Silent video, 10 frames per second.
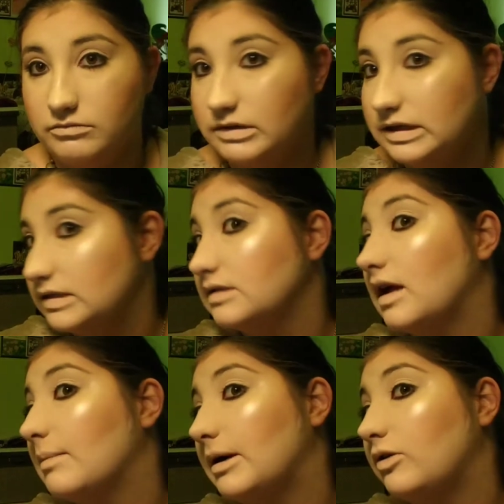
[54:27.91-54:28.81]
this is
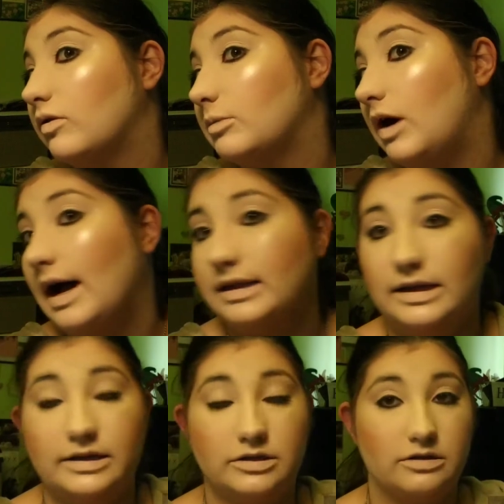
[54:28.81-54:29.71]
not my normal
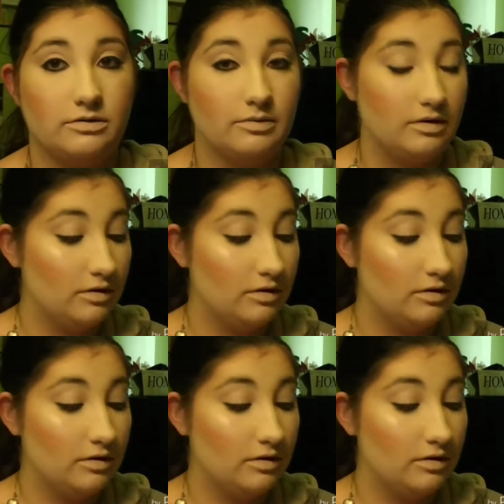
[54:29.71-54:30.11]
highlight. So,